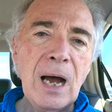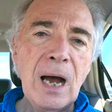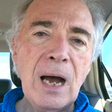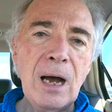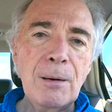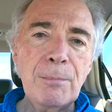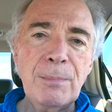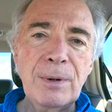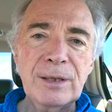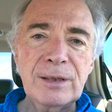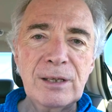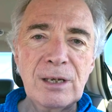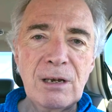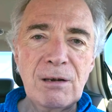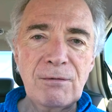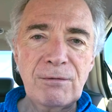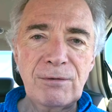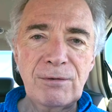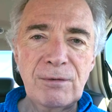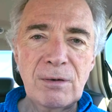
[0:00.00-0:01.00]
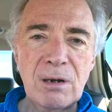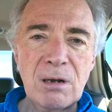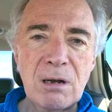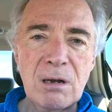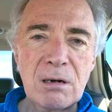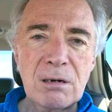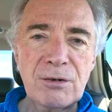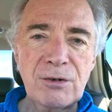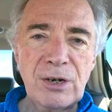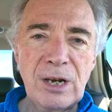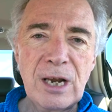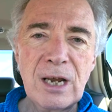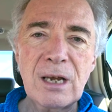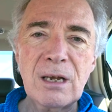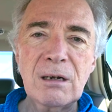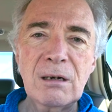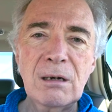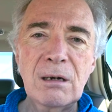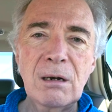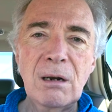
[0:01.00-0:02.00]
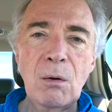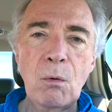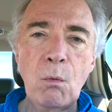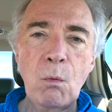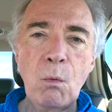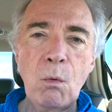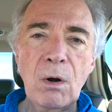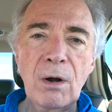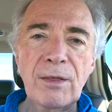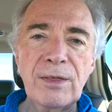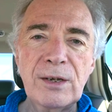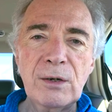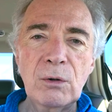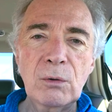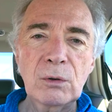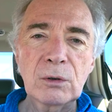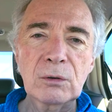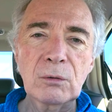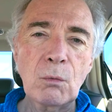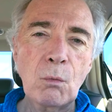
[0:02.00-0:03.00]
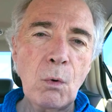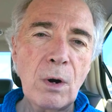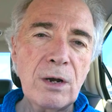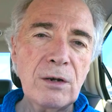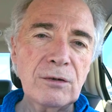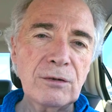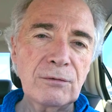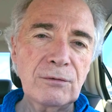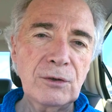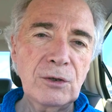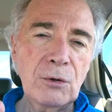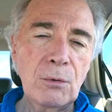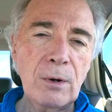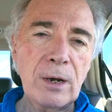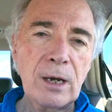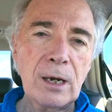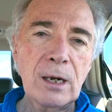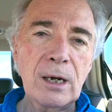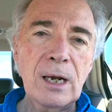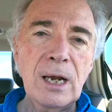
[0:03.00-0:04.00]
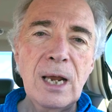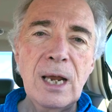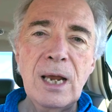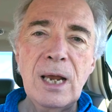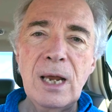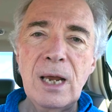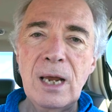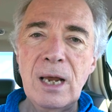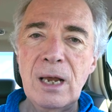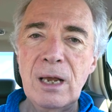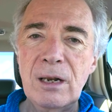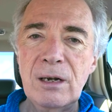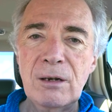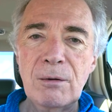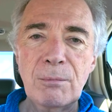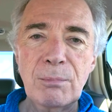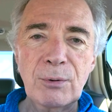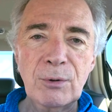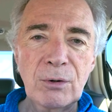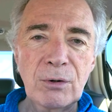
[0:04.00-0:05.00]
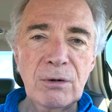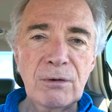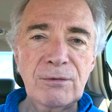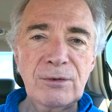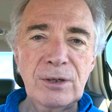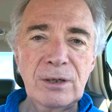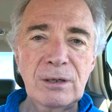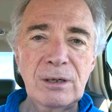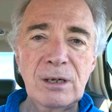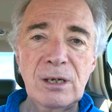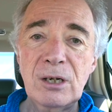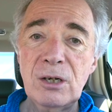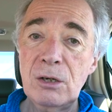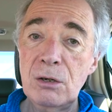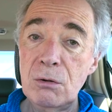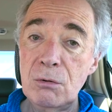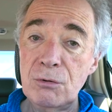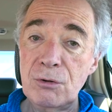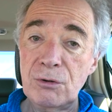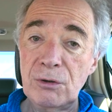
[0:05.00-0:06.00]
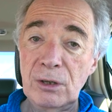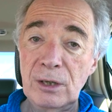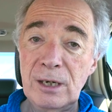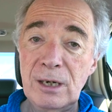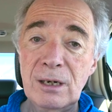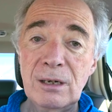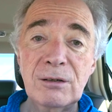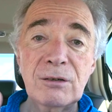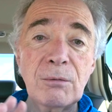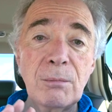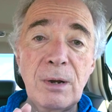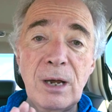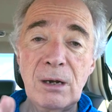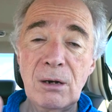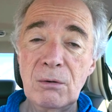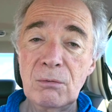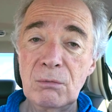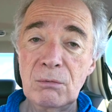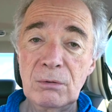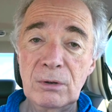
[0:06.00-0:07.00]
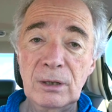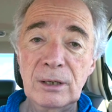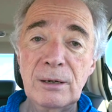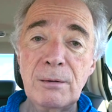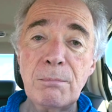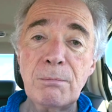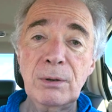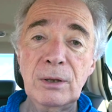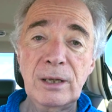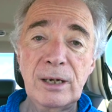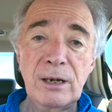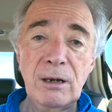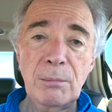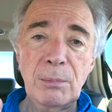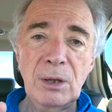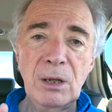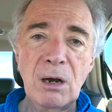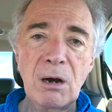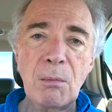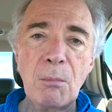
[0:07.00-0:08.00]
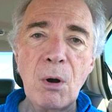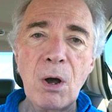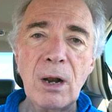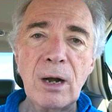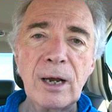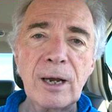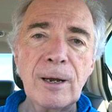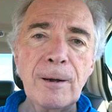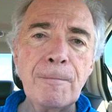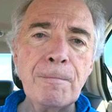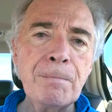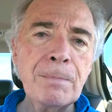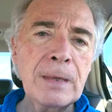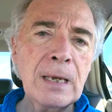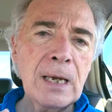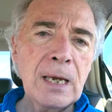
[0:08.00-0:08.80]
But they've taken one of the older ways of doing it and improved it hugely to make a really playable harmonica.